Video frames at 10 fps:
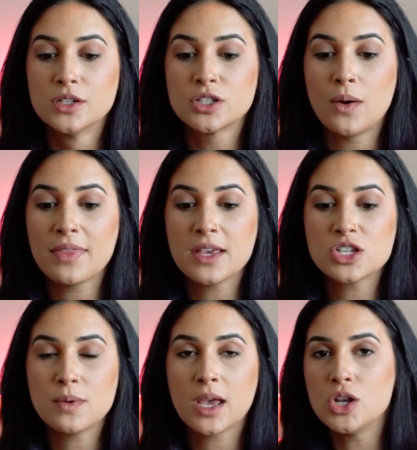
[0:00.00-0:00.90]
So I
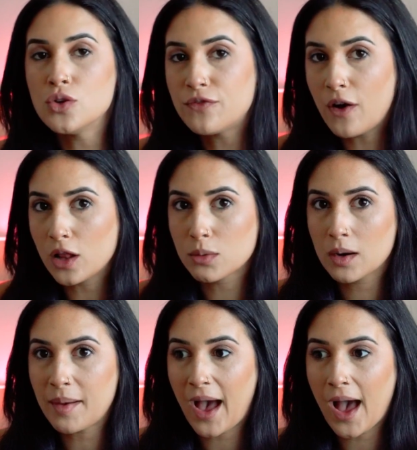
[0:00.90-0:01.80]
think doing a new
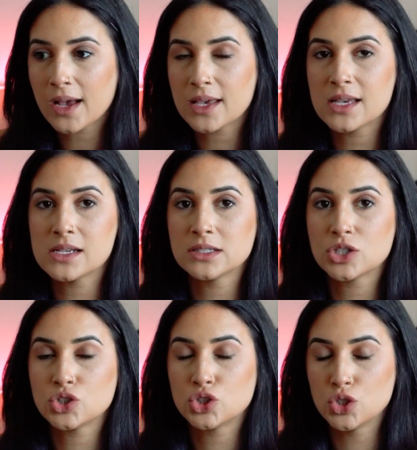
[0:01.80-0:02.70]
follower pack is
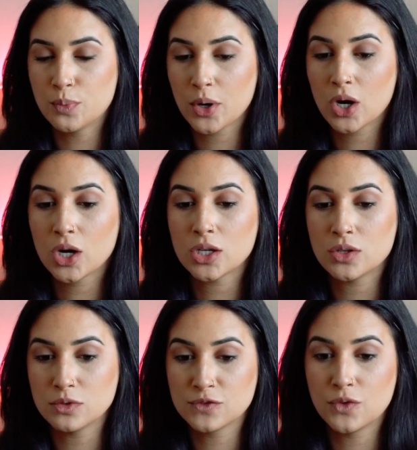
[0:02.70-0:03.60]
super
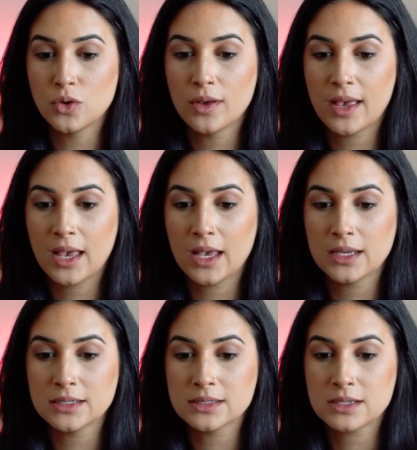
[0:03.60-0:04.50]
useful
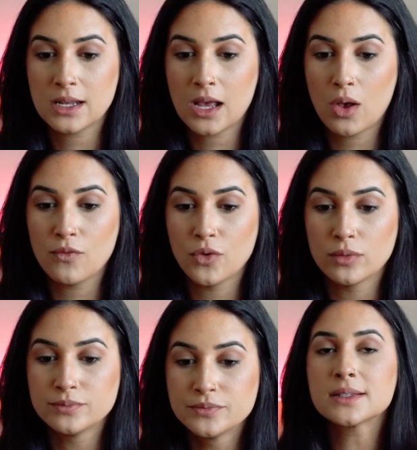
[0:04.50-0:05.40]
and
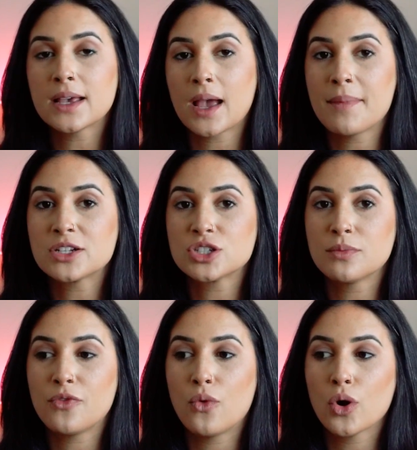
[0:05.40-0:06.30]
helpful. Like I mentioned
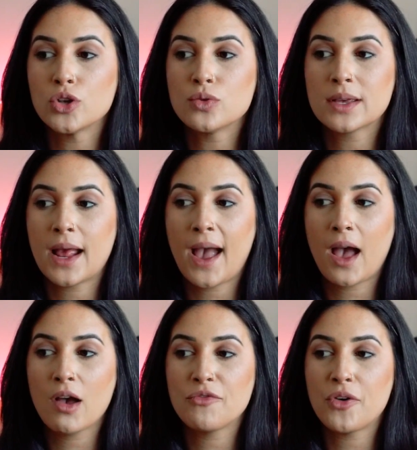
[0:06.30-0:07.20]
before, you can
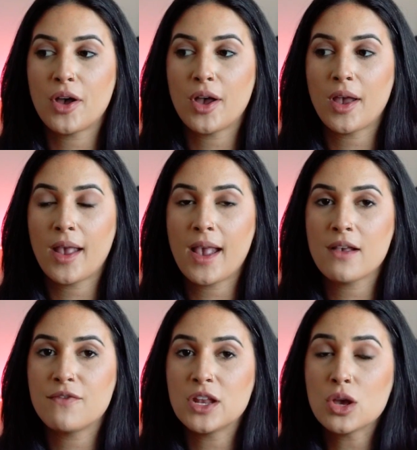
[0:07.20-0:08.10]
have
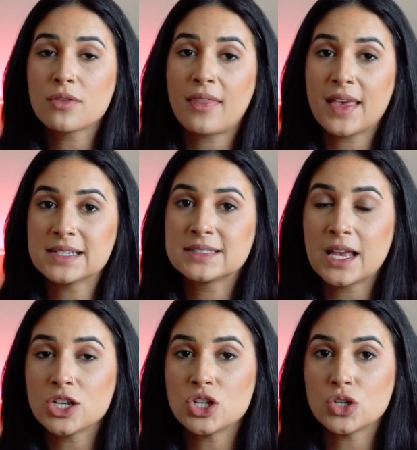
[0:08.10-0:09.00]
a video that they
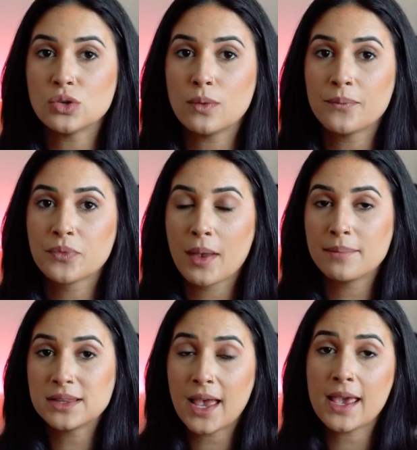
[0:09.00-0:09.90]
send you
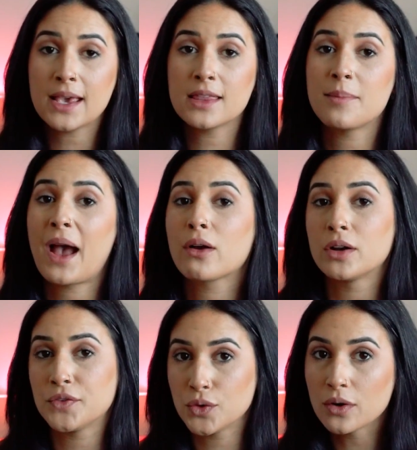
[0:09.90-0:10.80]
playing in the
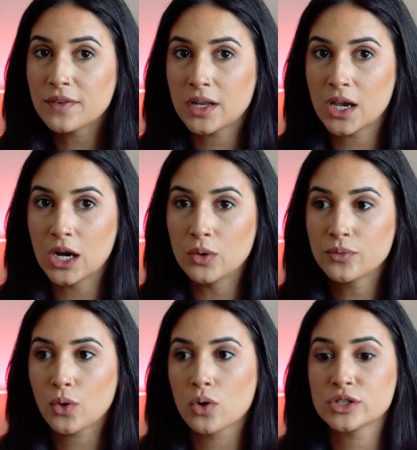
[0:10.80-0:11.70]
background of your
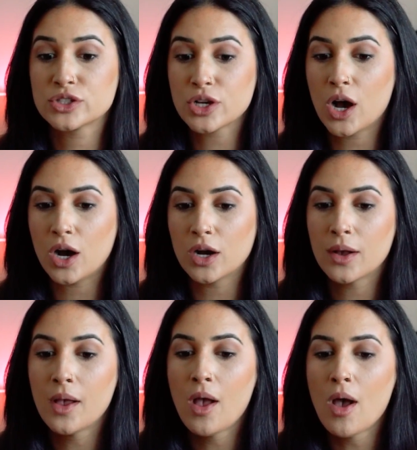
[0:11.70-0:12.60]
video or a
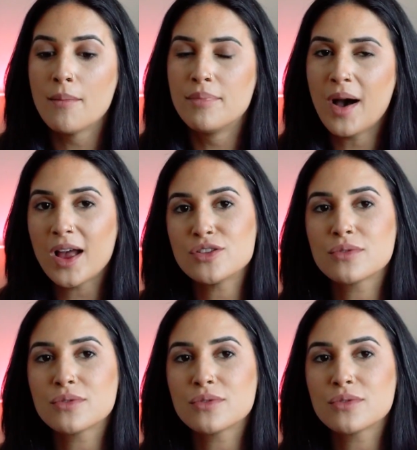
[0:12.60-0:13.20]
song, but you